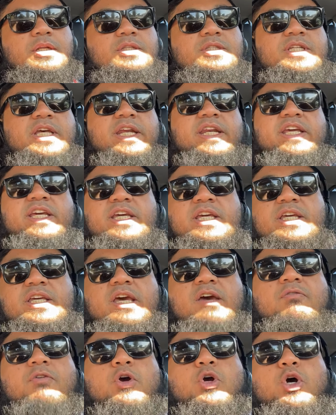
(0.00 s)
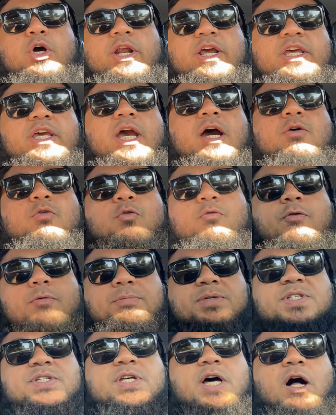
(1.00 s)
did he give a good account of
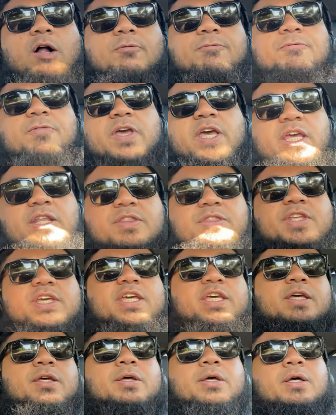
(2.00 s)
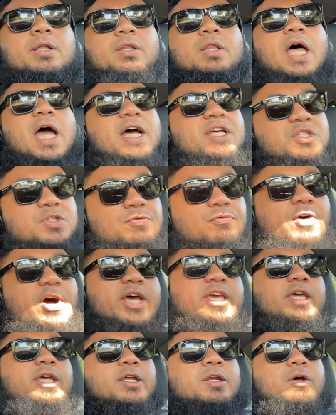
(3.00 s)
himself in the last
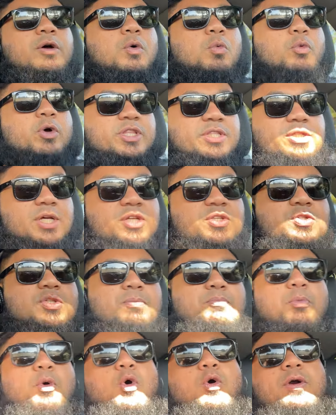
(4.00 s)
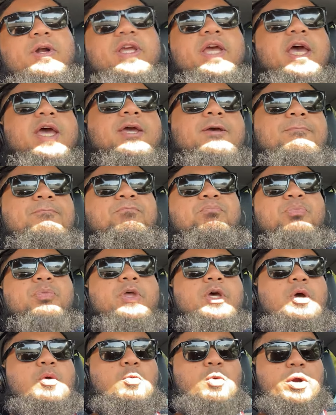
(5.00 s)
fight with Dustin Poirier
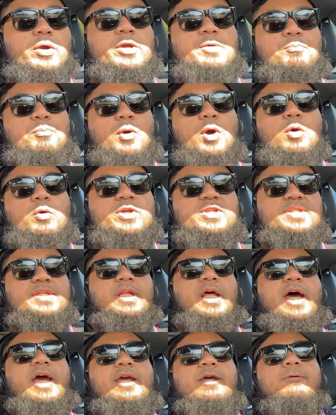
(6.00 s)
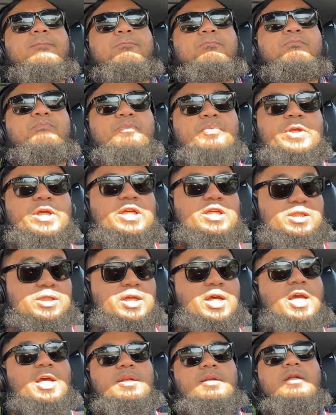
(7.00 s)
where he broke his leg? He
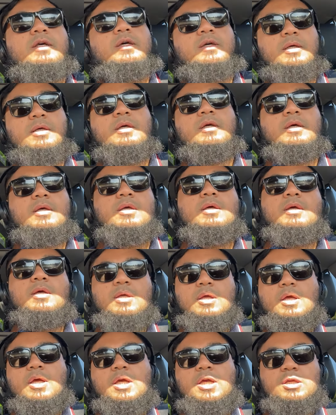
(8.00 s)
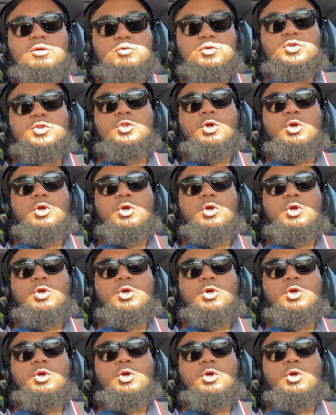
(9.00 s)
did. He was